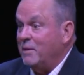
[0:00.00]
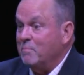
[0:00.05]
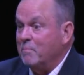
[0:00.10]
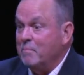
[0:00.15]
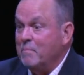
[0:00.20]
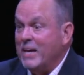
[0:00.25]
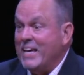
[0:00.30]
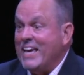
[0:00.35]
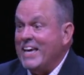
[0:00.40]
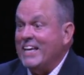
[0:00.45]

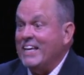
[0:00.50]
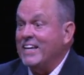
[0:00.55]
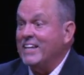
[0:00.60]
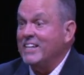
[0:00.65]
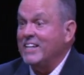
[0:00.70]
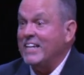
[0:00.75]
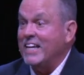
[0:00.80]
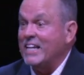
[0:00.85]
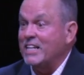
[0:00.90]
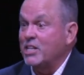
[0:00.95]

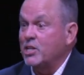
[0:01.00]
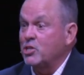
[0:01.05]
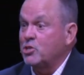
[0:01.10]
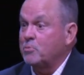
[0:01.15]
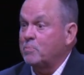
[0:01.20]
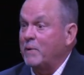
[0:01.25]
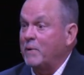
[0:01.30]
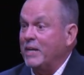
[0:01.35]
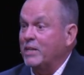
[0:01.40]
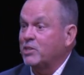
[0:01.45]
men didn't
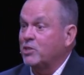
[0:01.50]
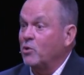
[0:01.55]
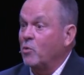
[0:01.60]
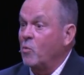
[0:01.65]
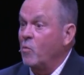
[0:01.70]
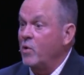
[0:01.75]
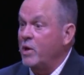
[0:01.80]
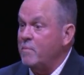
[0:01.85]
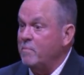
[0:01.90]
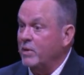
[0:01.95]
speak to
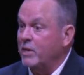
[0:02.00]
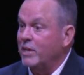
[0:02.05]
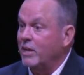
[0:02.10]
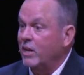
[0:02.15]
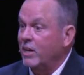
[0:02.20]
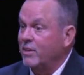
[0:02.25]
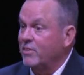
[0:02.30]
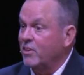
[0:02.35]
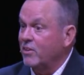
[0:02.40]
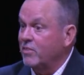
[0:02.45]
women
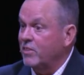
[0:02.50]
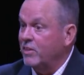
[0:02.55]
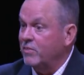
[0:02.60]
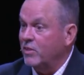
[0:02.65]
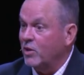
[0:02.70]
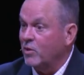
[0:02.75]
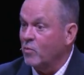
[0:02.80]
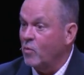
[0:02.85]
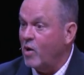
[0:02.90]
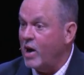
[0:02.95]
other than
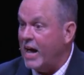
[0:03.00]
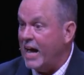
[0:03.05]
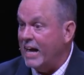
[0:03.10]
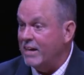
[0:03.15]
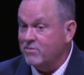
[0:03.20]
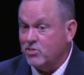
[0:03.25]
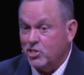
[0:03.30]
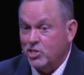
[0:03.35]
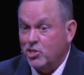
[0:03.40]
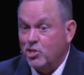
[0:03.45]
their
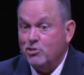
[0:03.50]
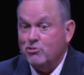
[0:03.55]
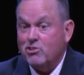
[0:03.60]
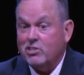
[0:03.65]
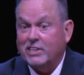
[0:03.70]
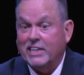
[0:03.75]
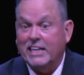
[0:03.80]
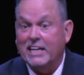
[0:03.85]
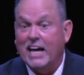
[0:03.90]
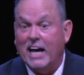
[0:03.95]
wives, and
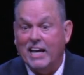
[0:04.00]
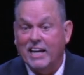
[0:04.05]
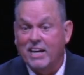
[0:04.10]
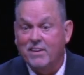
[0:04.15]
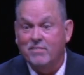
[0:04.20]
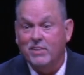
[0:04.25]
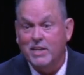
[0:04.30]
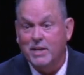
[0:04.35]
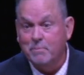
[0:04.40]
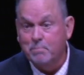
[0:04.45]
usually not
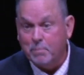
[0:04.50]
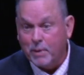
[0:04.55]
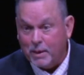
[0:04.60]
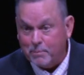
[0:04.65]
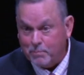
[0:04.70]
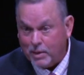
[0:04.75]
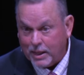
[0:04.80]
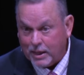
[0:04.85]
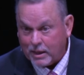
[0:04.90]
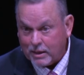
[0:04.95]
even in
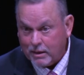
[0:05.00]
public.